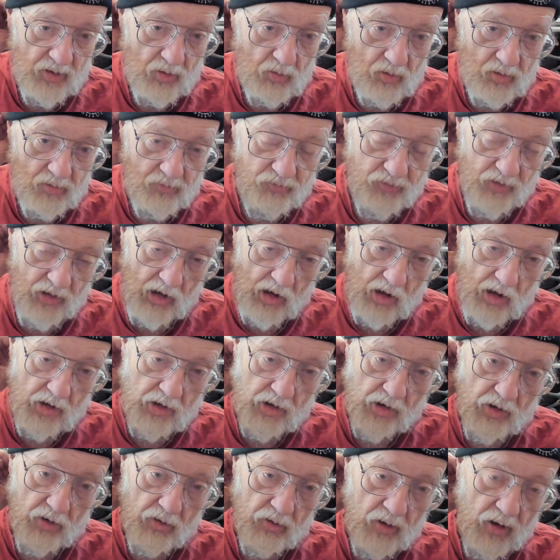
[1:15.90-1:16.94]
would fit in
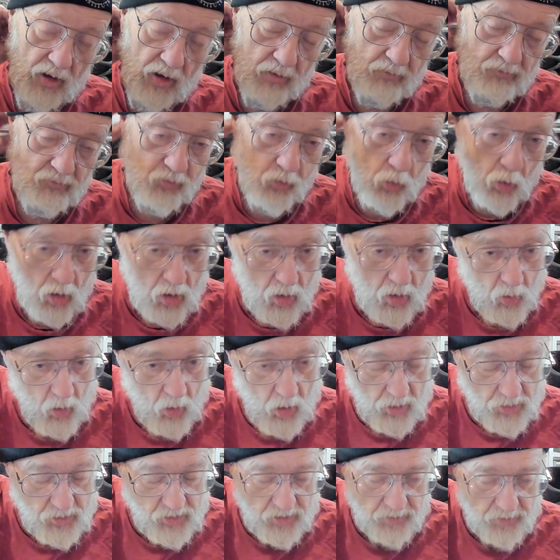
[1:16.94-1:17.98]
there that had 4
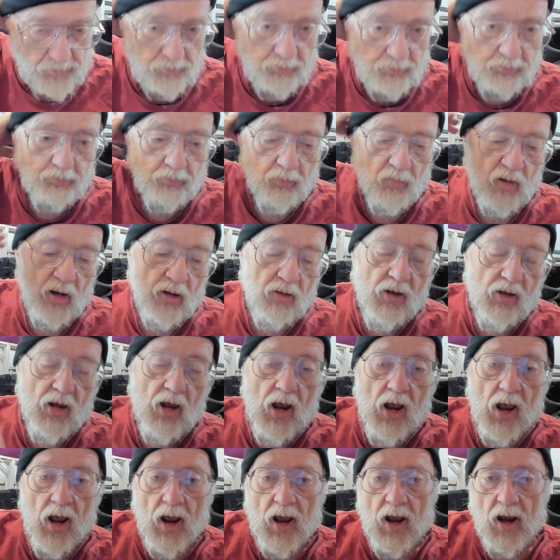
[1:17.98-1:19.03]
cores.
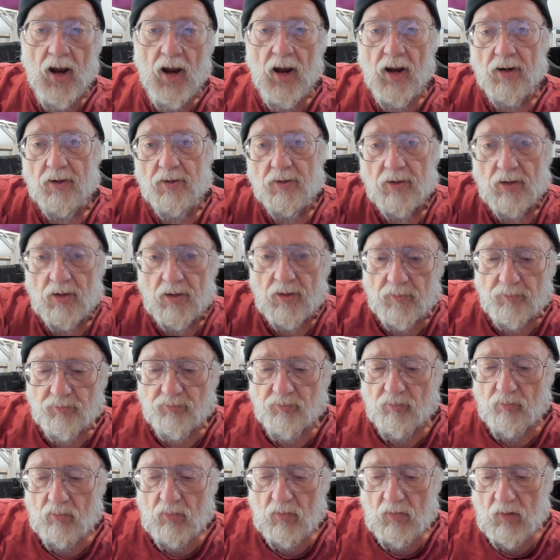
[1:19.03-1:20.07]
And I'm
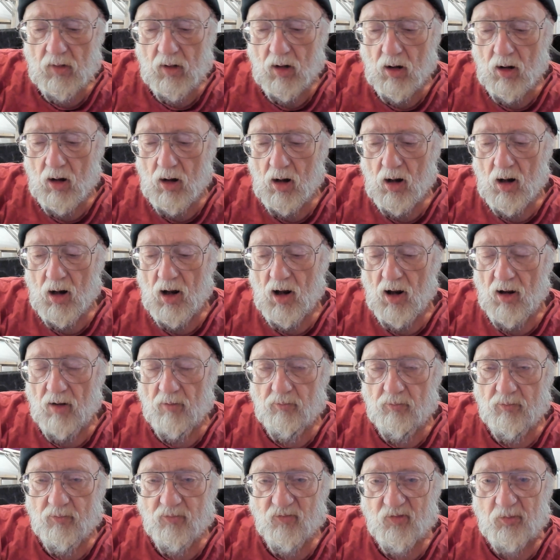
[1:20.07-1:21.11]

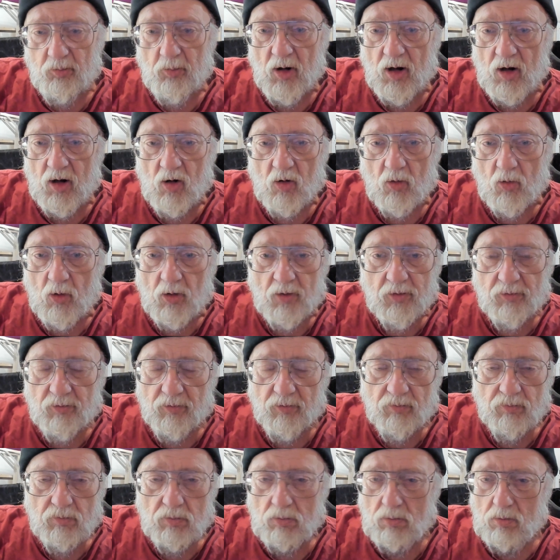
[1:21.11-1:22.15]
familiar with
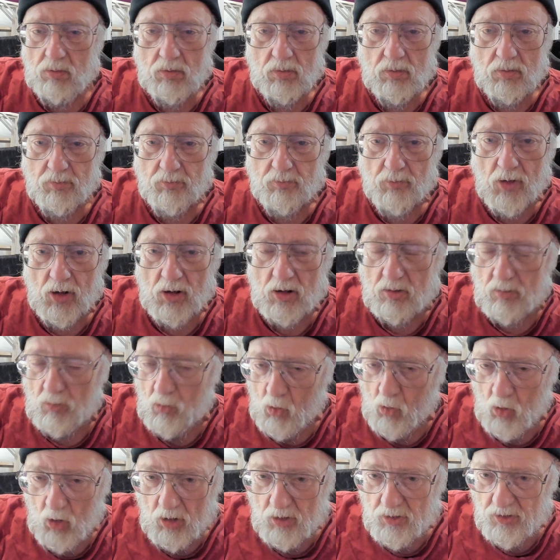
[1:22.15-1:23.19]

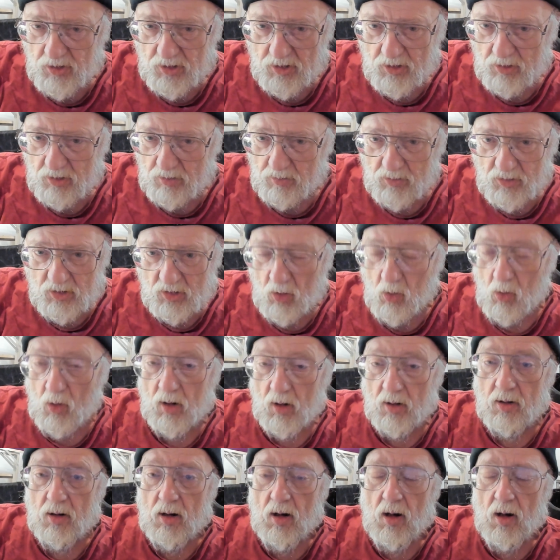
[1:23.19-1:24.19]
motherboards and so on.